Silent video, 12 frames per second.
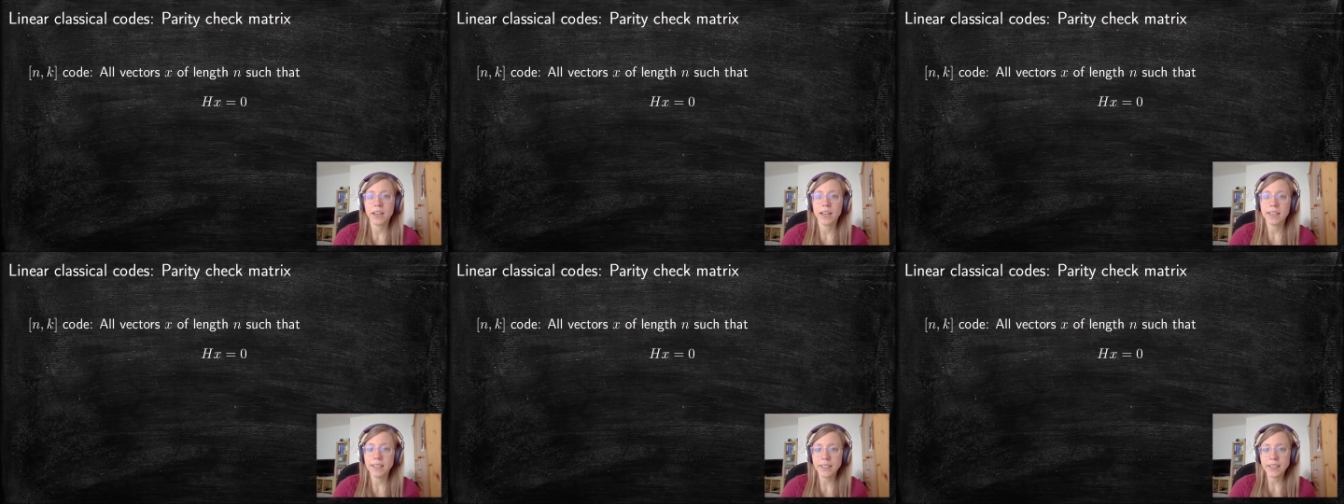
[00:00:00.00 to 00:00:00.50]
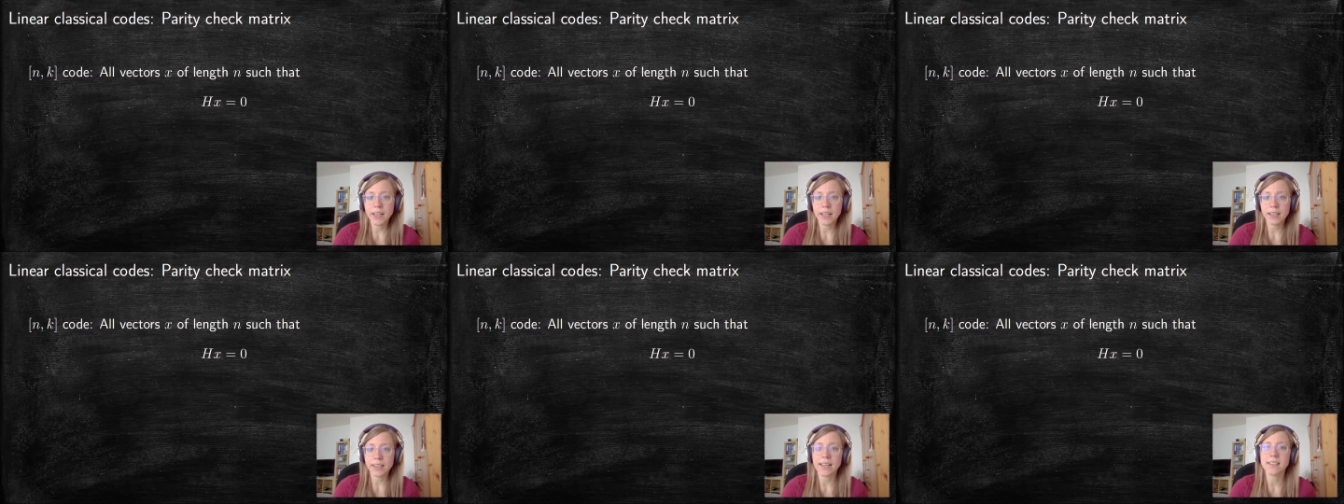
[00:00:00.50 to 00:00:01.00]
a
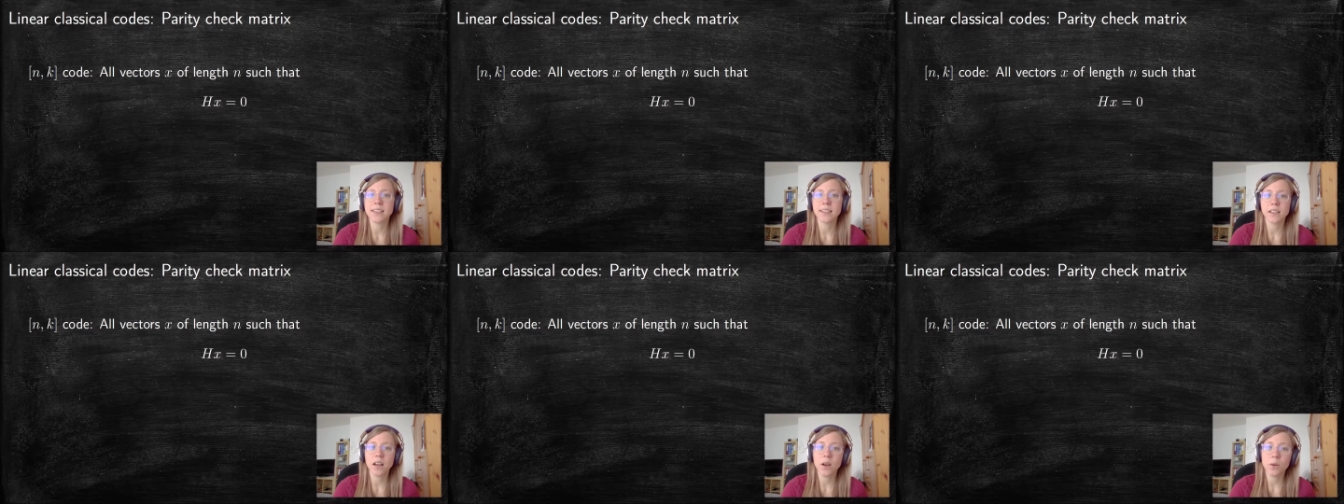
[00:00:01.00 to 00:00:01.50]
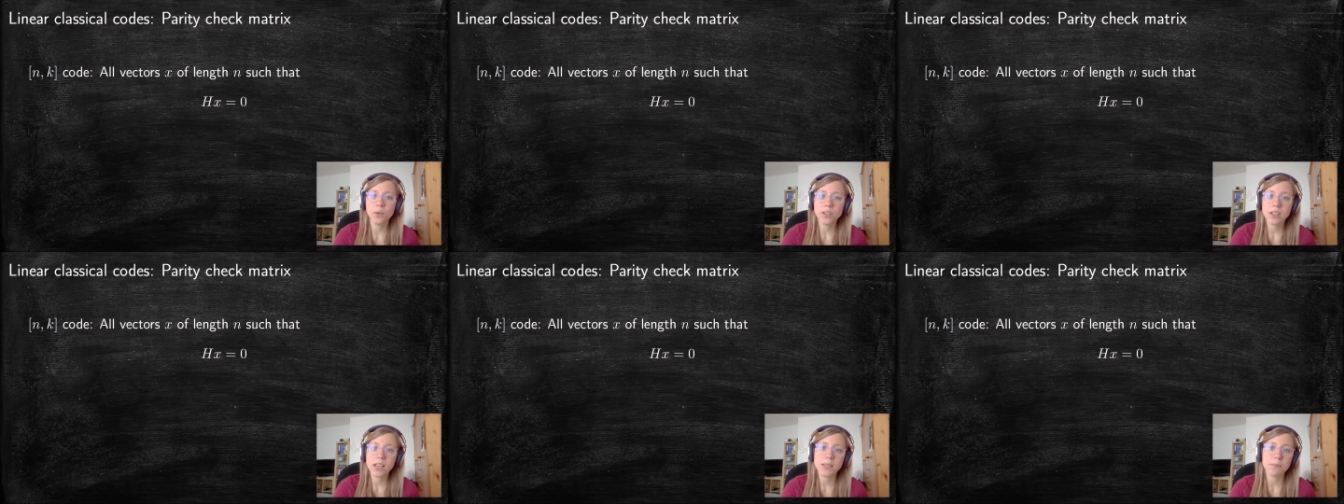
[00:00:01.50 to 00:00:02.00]
linear classical code
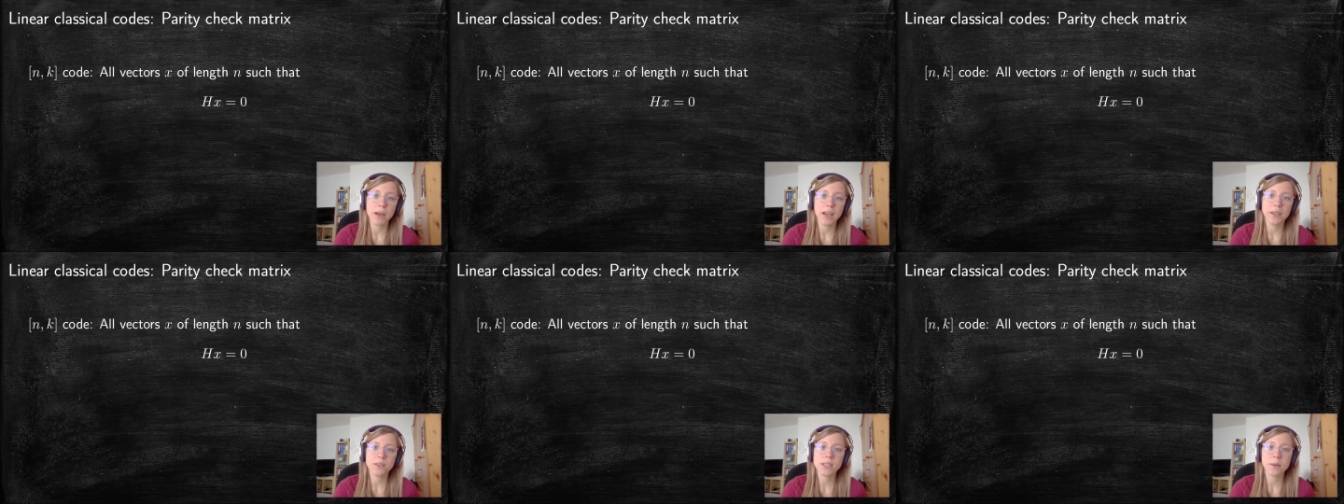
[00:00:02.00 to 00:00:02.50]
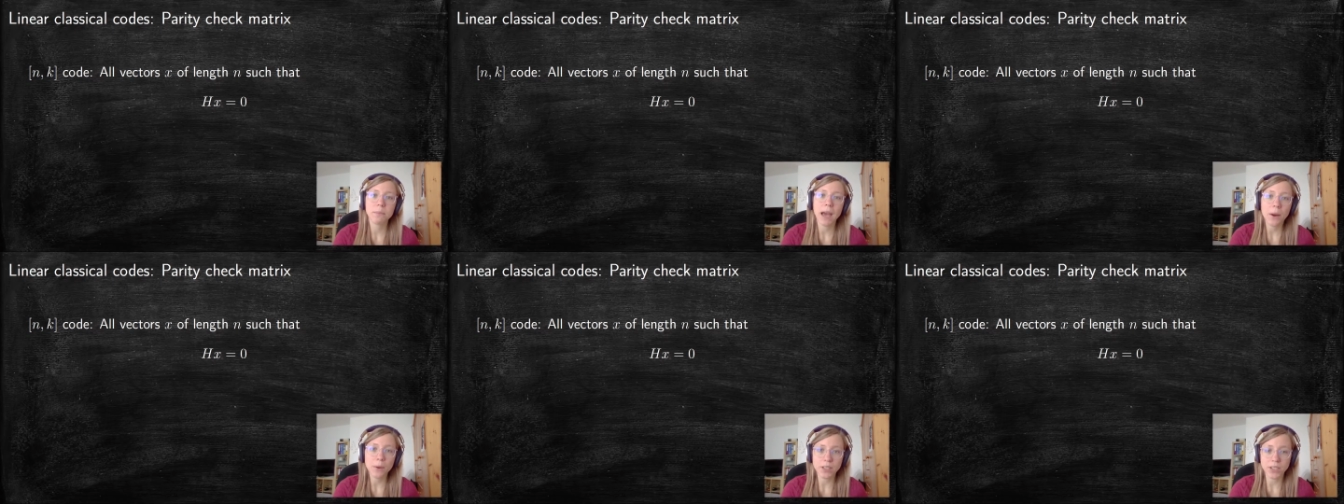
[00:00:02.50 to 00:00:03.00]
is by using
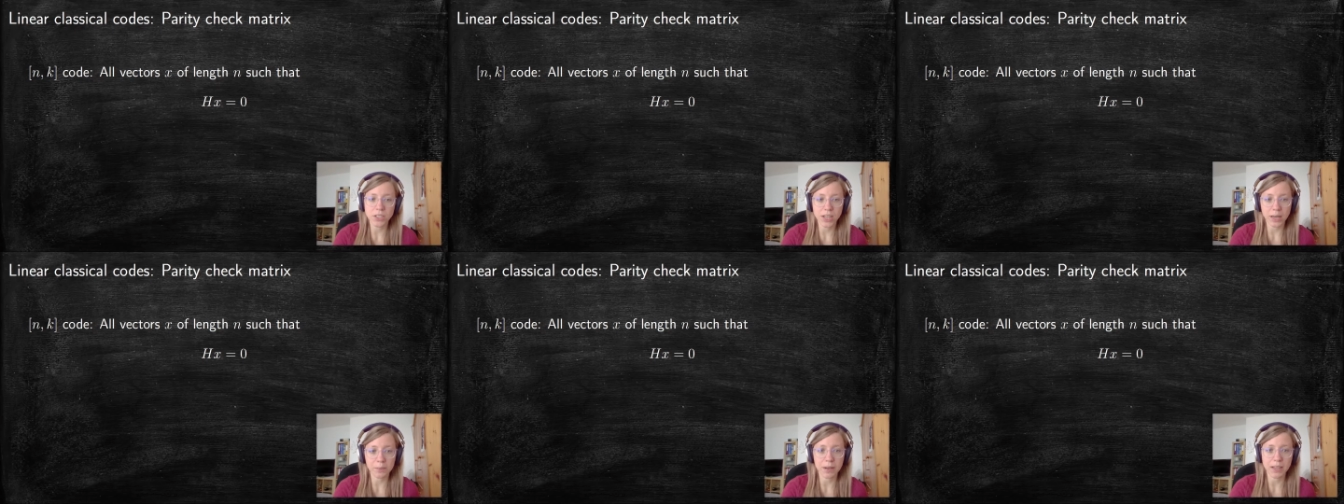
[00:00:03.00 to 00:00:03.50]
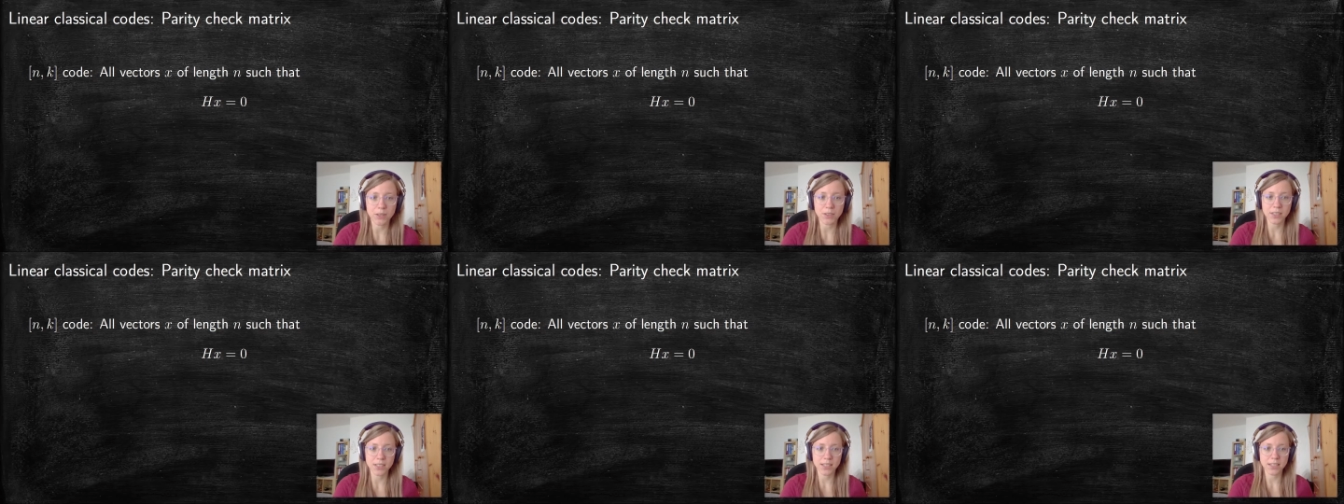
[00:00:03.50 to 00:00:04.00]
parity check
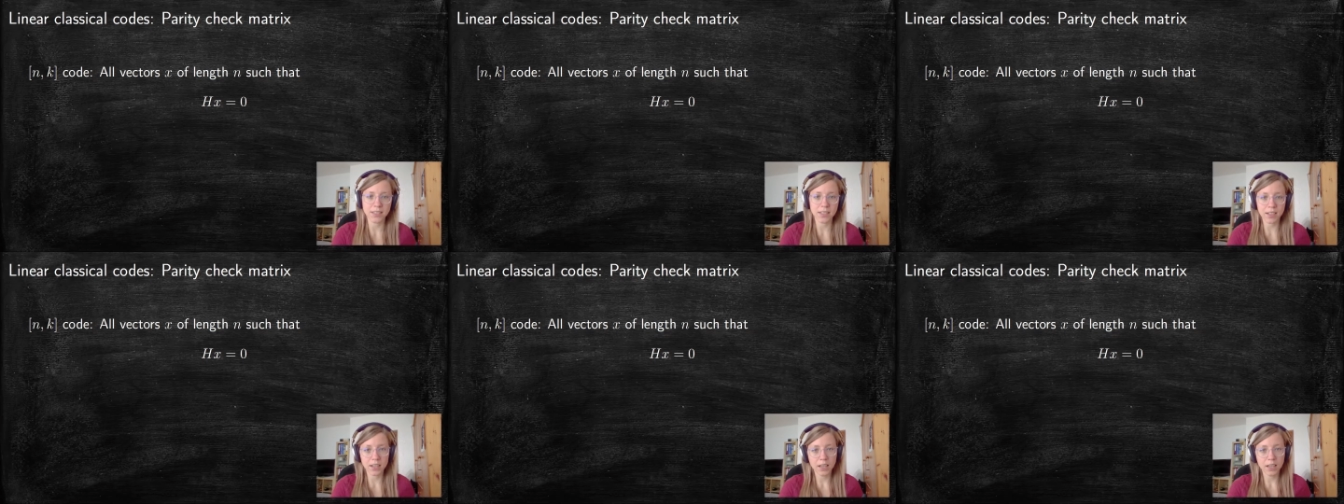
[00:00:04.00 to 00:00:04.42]
matrices.